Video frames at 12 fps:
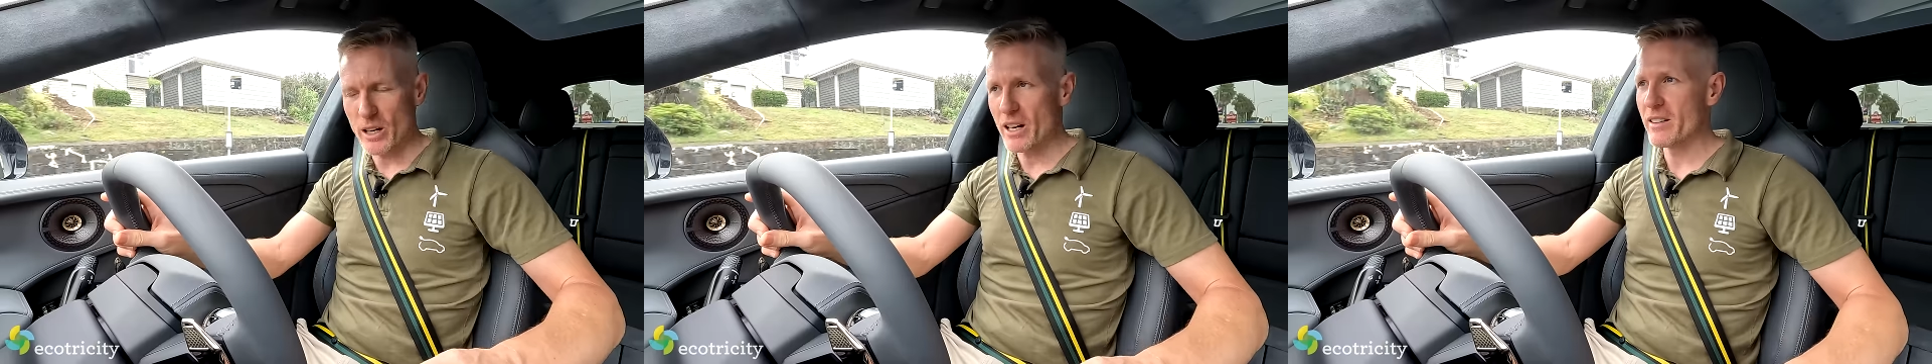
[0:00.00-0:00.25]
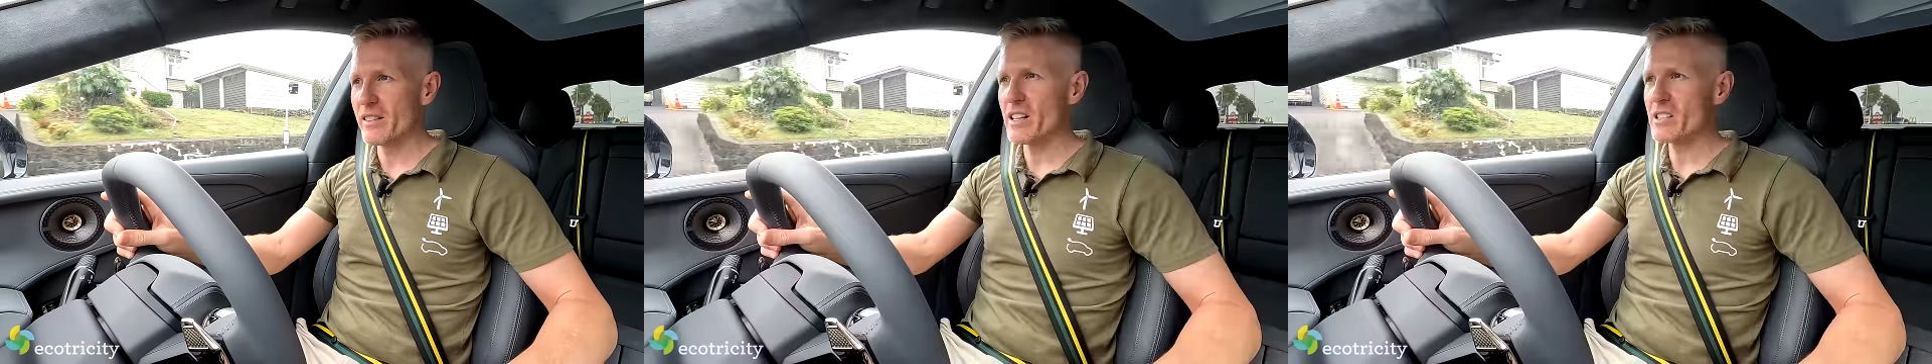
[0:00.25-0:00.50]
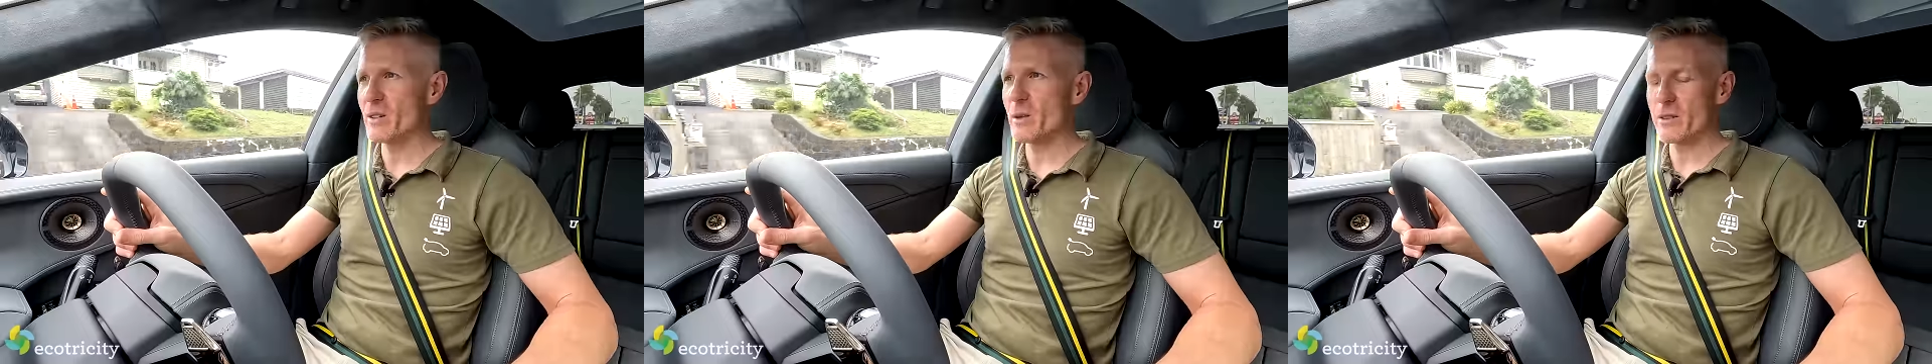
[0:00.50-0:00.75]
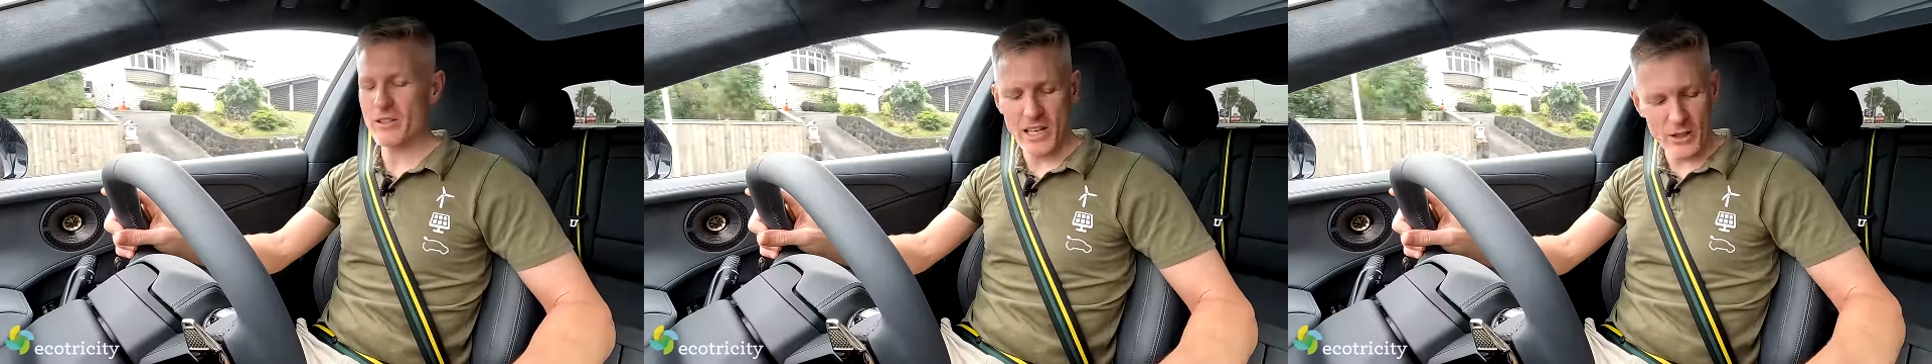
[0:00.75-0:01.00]
grey, there's a
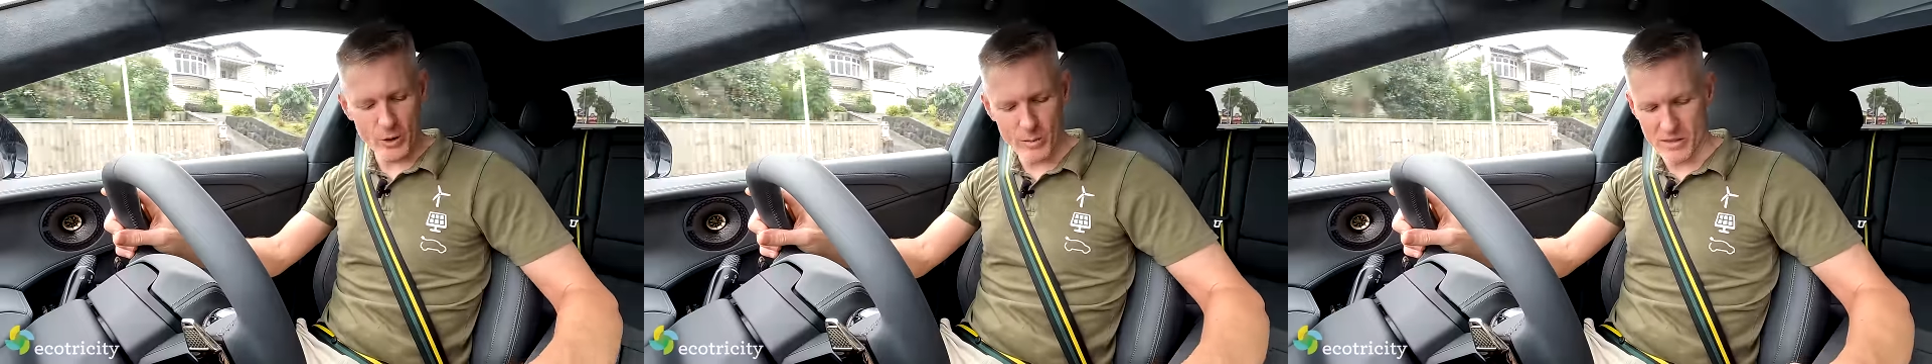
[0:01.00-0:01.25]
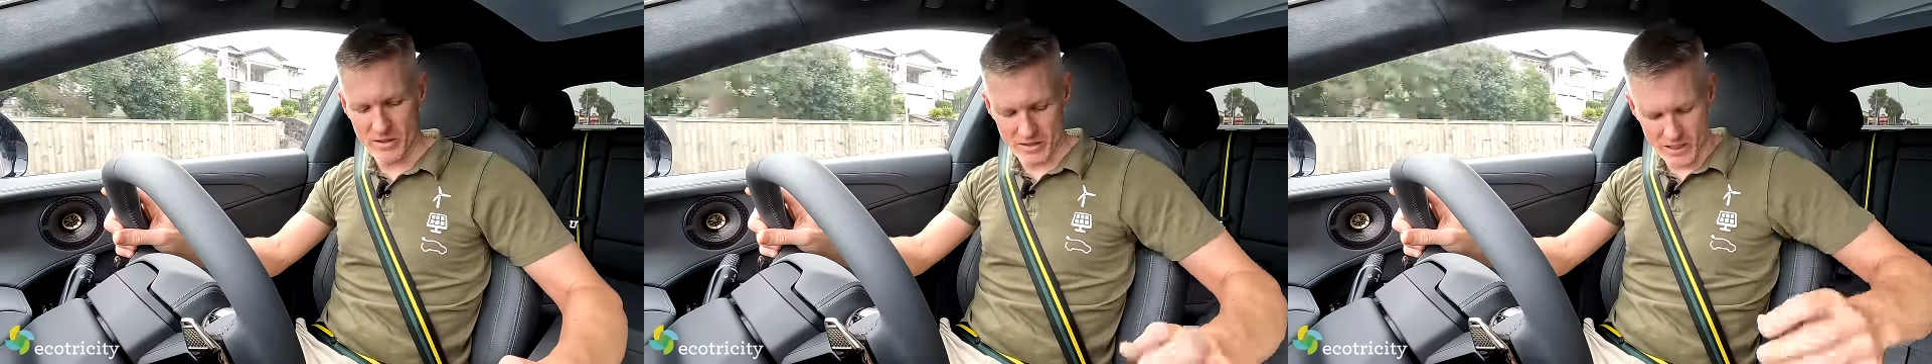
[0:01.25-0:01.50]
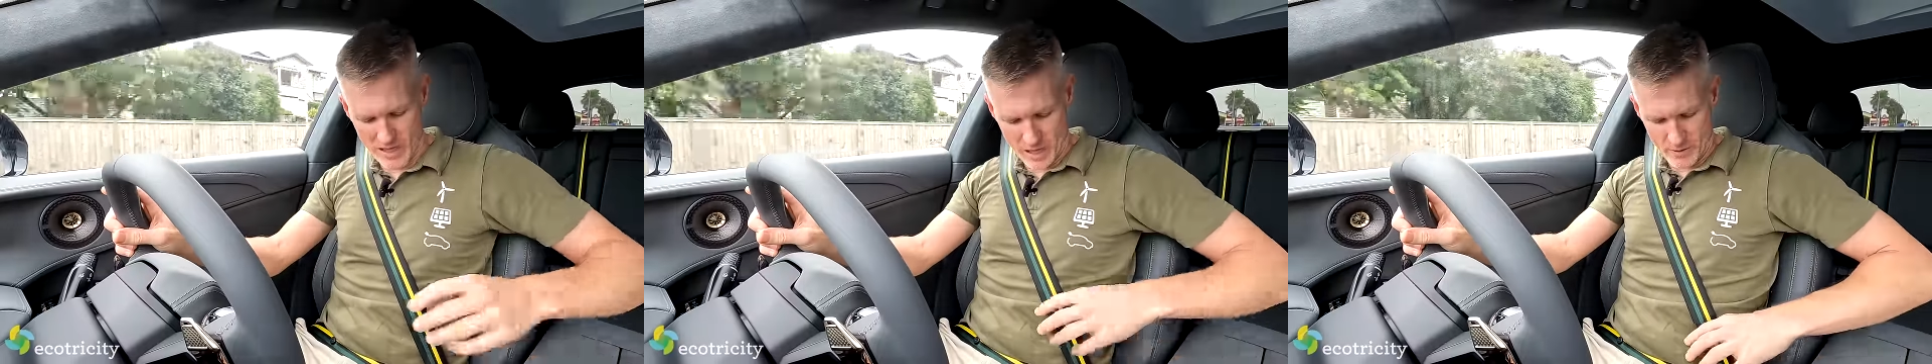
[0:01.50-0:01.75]
lot of colour options.